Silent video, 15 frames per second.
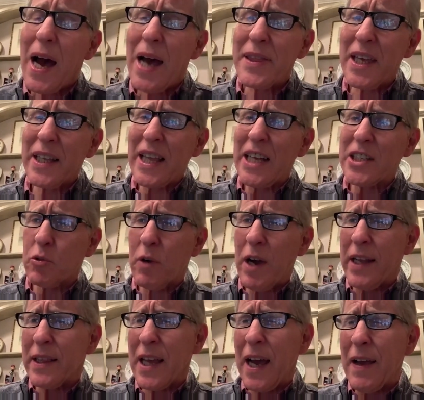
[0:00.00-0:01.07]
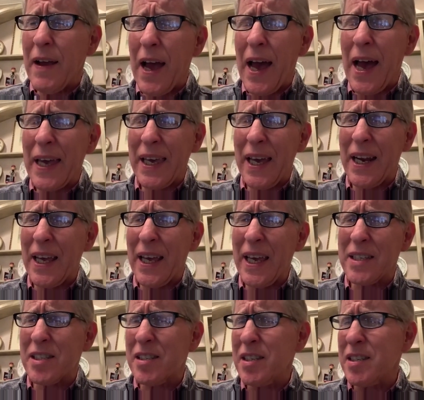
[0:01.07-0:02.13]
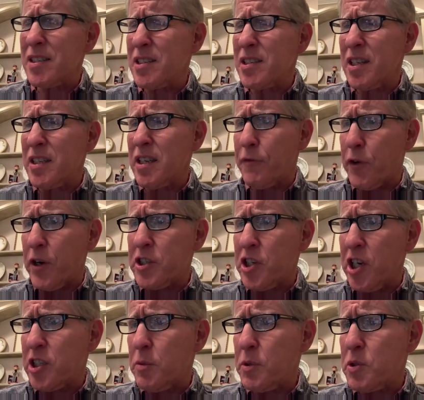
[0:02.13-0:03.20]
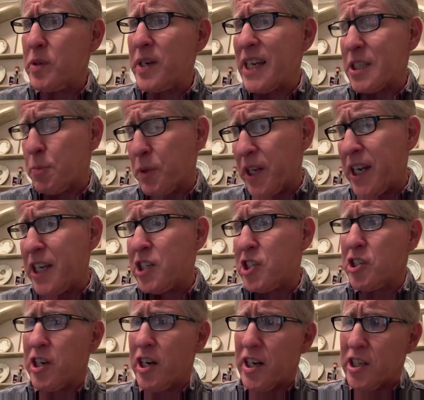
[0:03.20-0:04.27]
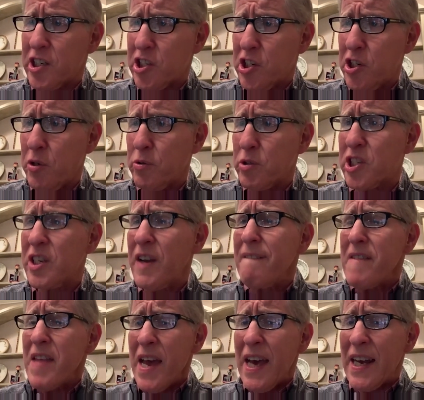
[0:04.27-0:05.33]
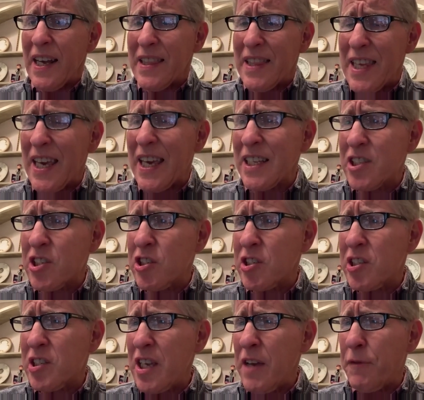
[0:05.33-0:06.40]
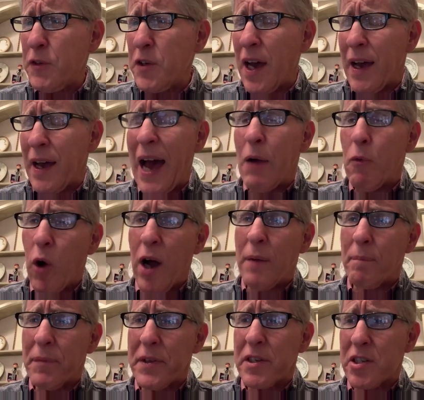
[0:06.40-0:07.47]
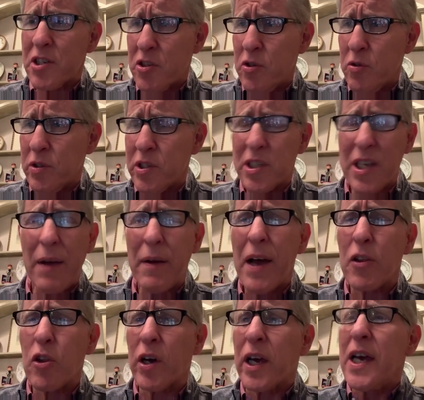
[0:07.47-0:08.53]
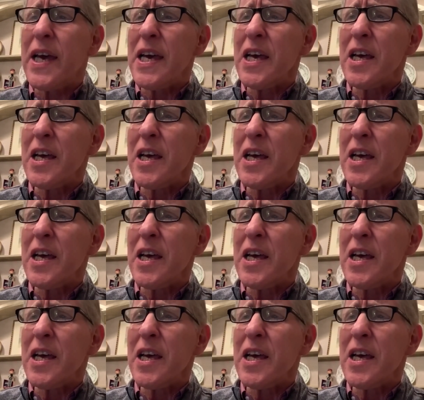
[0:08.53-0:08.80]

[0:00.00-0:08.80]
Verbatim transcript: I think that's right. Again, I guess this is the differentiation between explanation and excuse. And I think it just, if I want students, look,